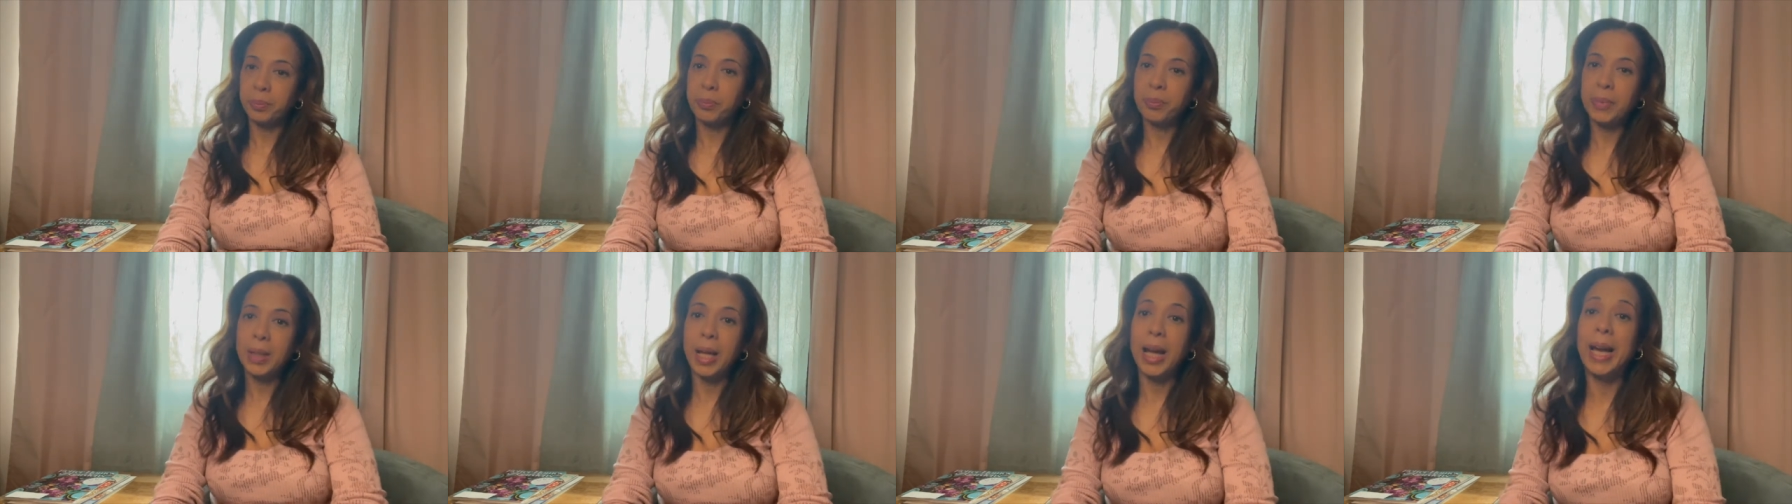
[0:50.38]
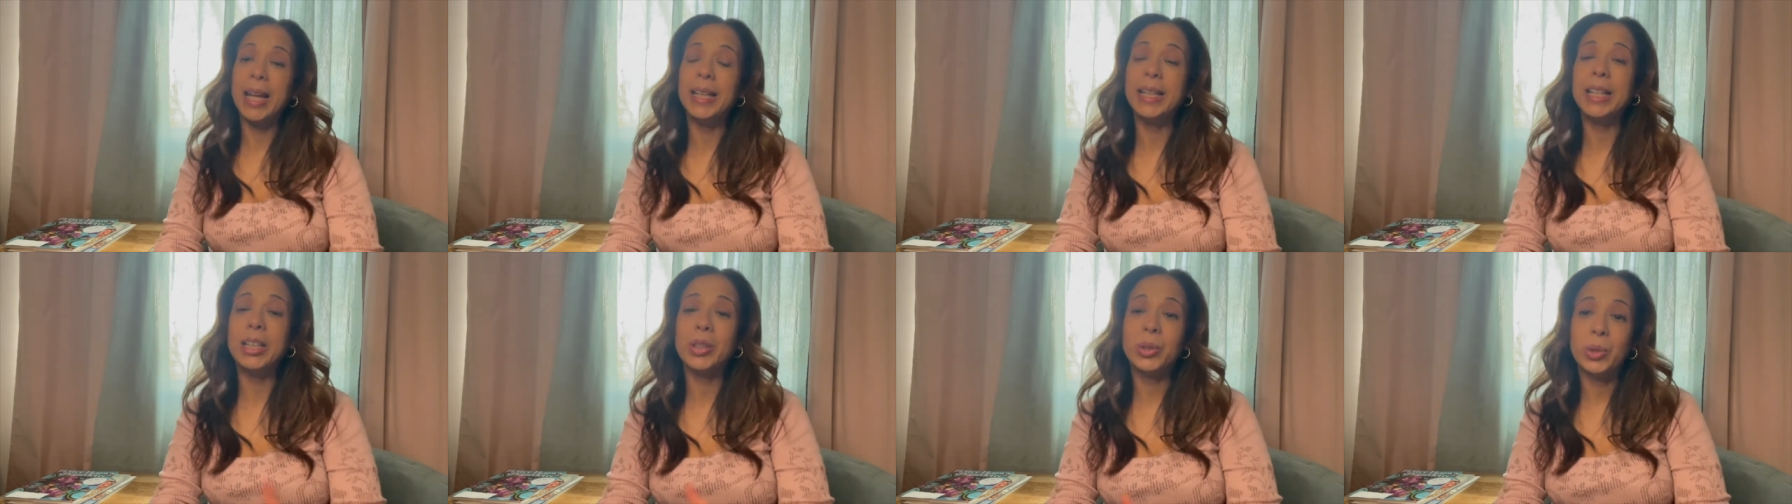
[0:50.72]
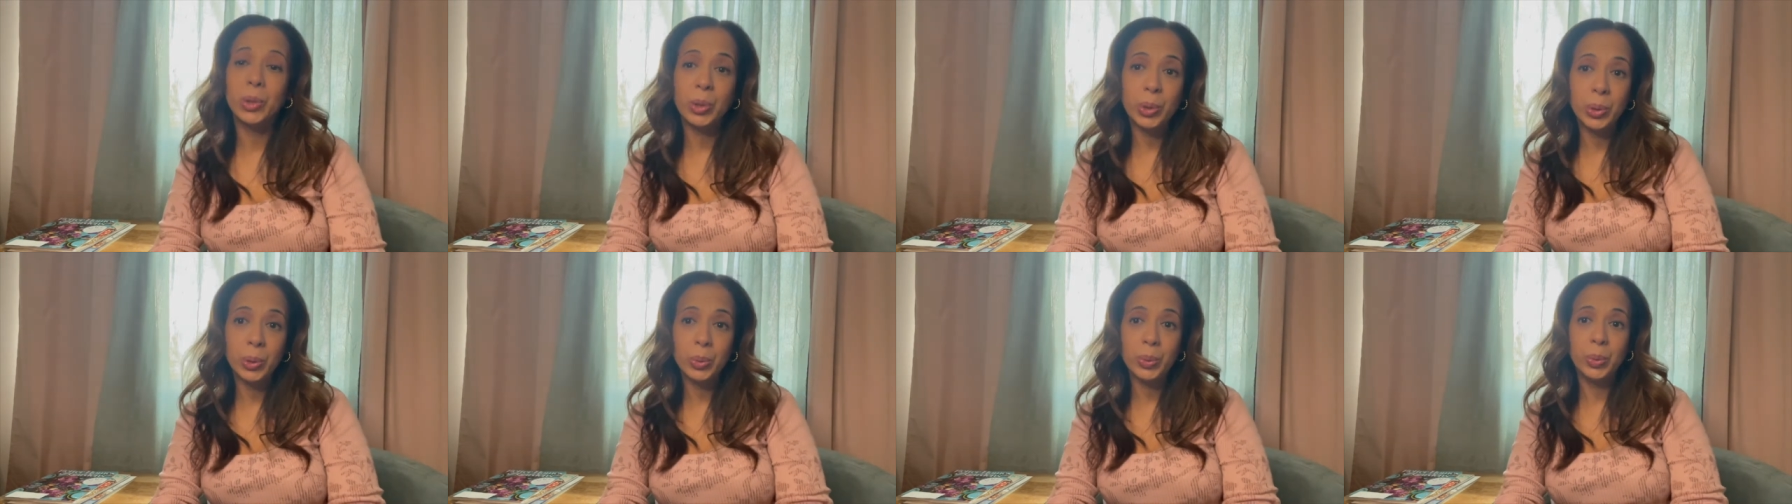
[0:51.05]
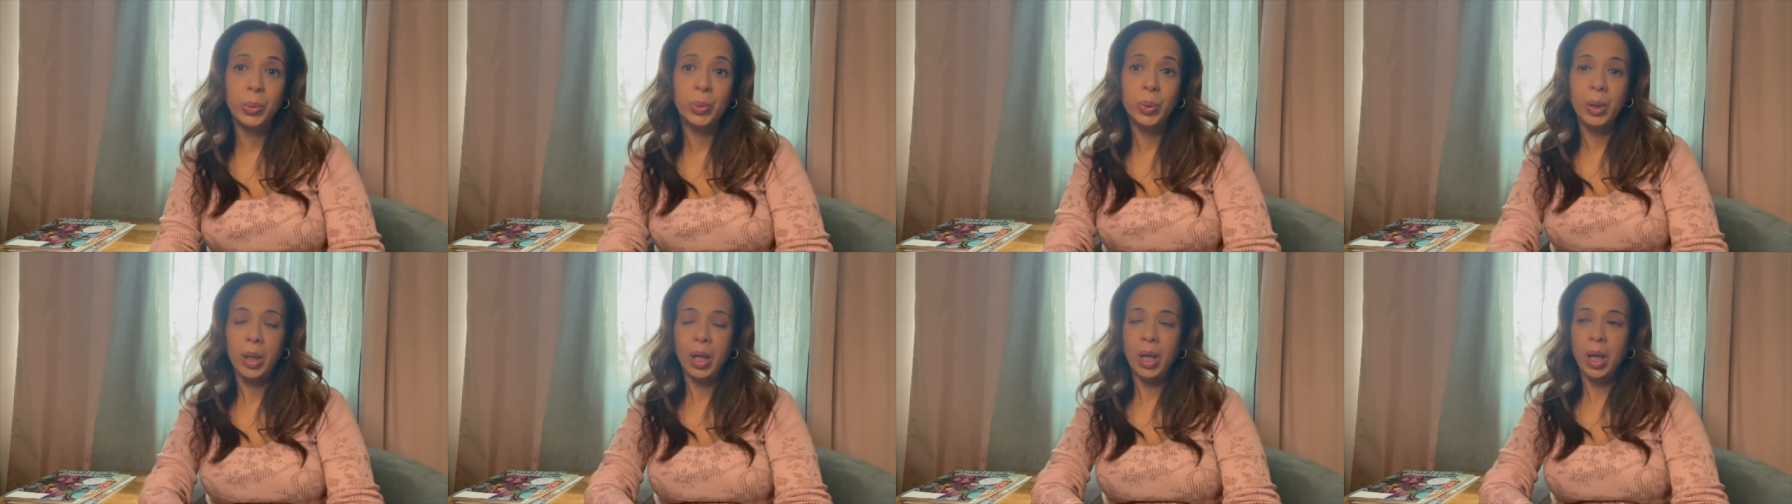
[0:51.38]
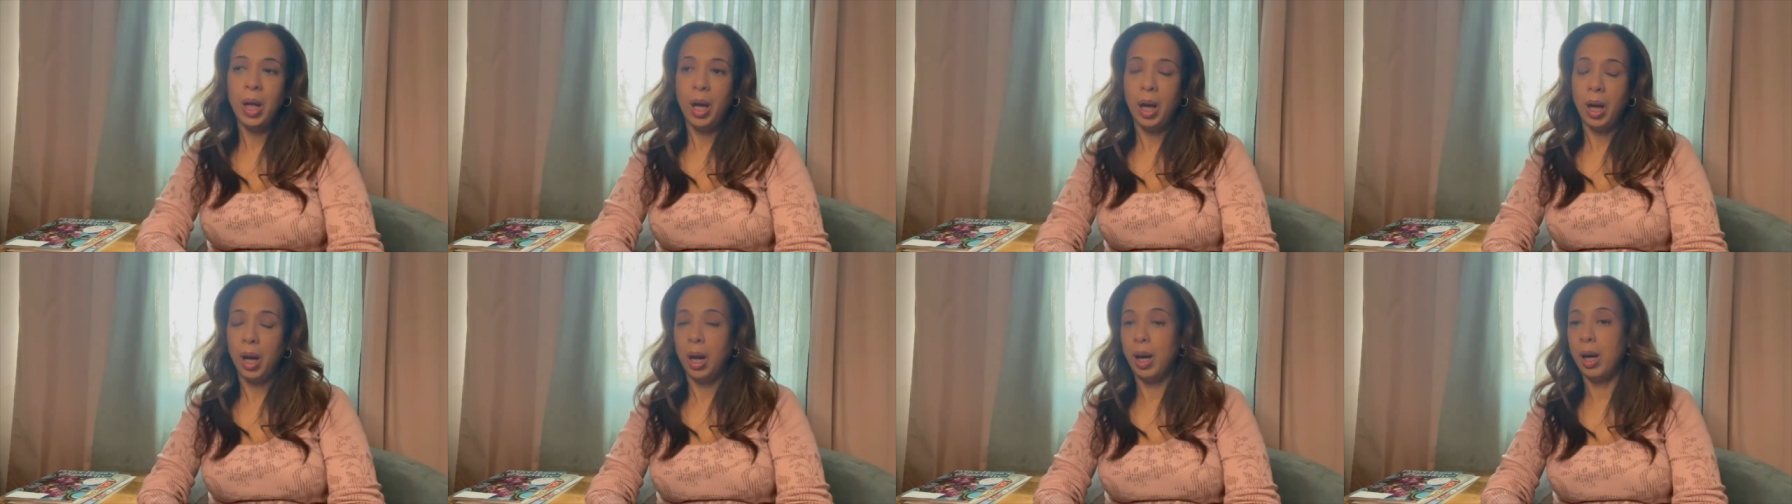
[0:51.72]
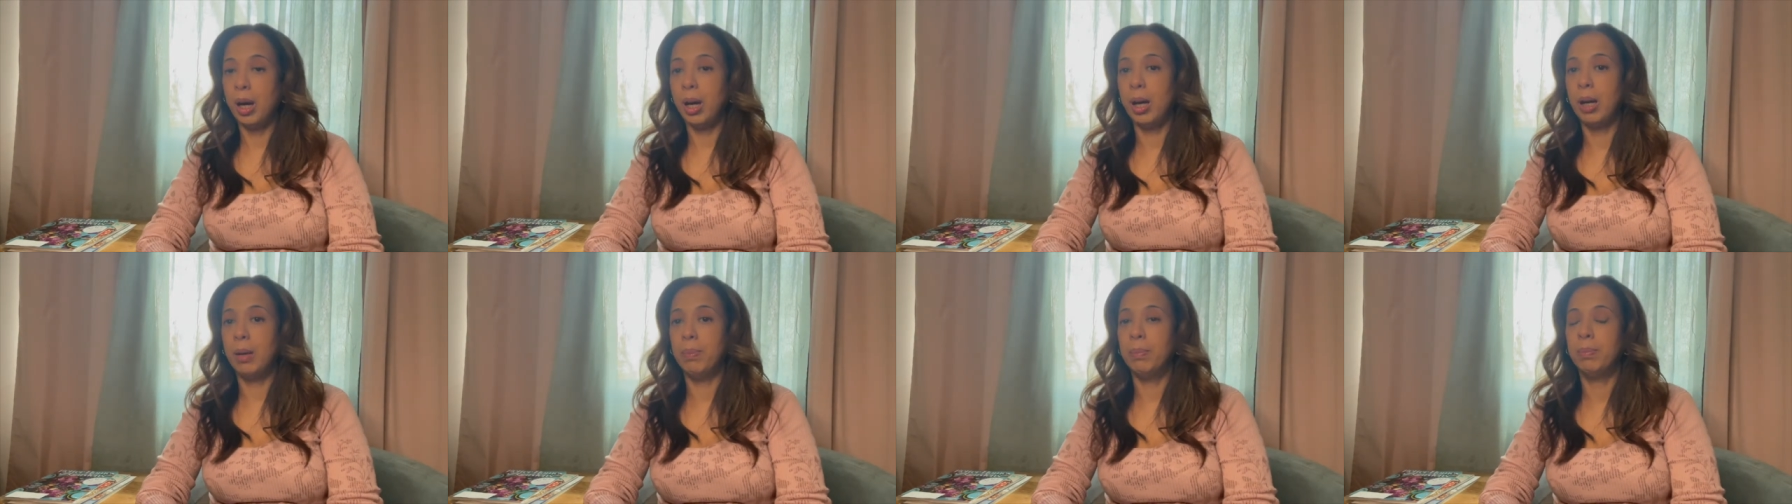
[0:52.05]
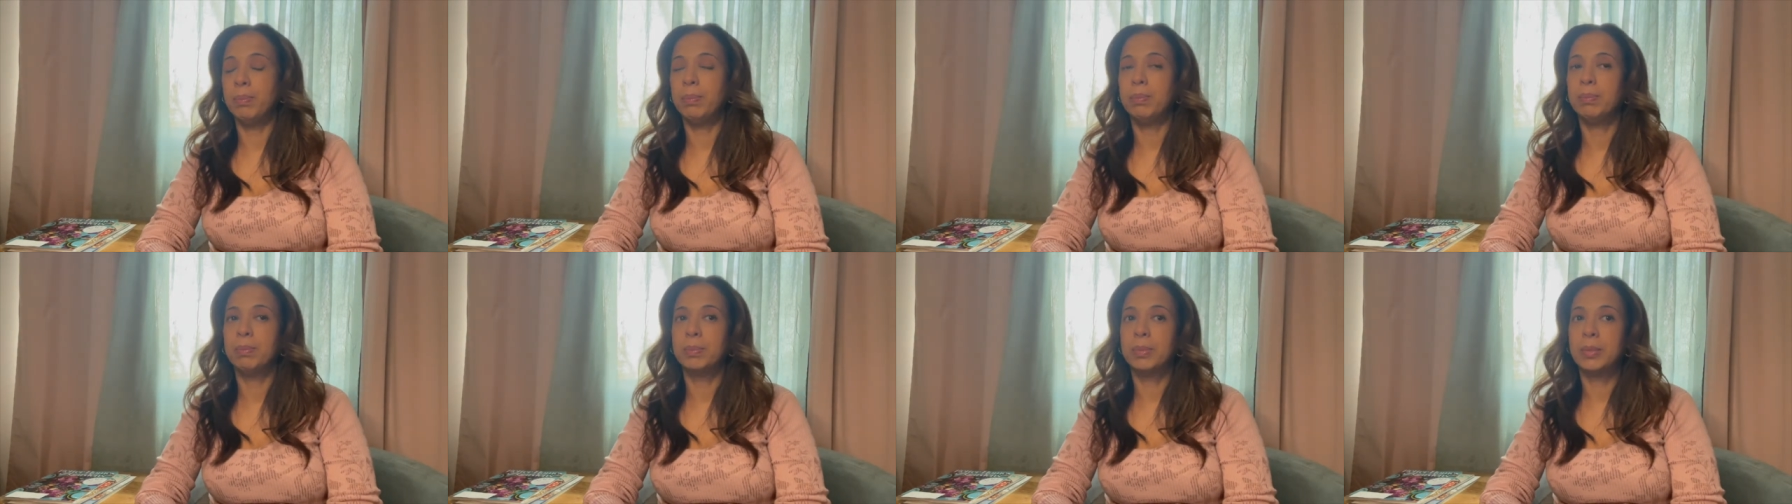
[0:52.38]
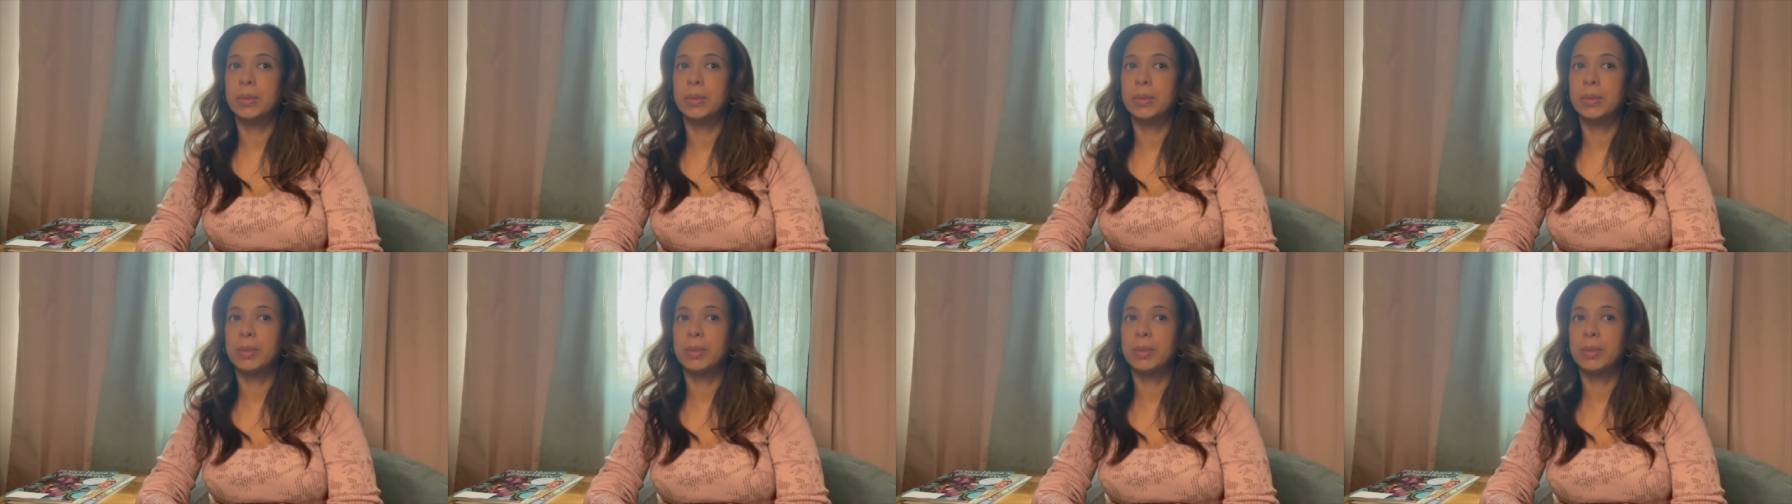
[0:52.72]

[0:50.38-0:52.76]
I did two. Um,